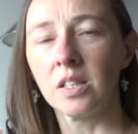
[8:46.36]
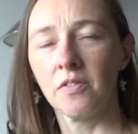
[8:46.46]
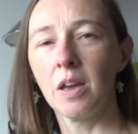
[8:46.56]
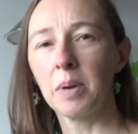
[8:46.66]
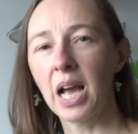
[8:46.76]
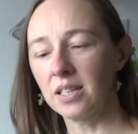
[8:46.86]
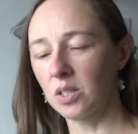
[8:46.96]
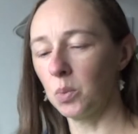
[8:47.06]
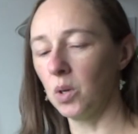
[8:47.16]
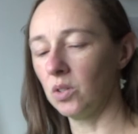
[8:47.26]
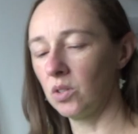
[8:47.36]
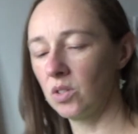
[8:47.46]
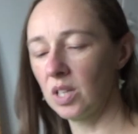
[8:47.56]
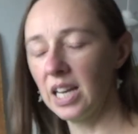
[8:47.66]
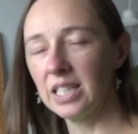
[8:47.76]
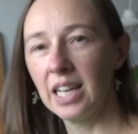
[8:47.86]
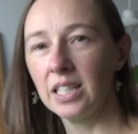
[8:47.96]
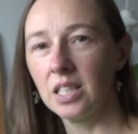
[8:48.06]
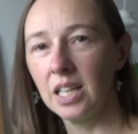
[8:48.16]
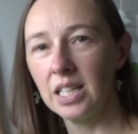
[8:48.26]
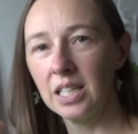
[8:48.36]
The Faber-Castell ones, I tend,